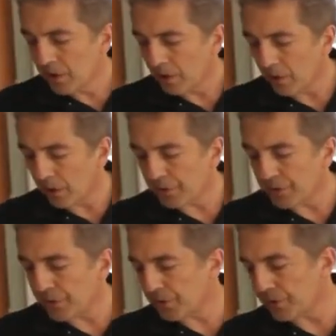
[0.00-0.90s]
or if
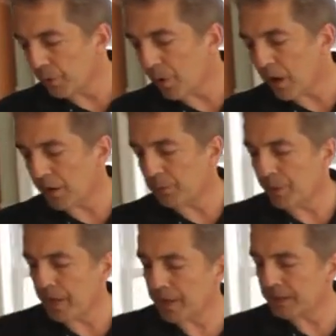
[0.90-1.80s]
you use the
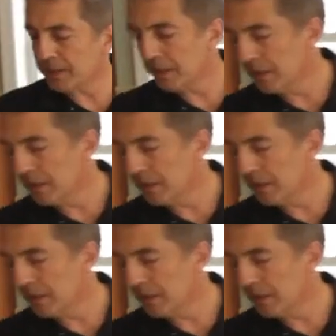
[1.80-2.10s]
water-based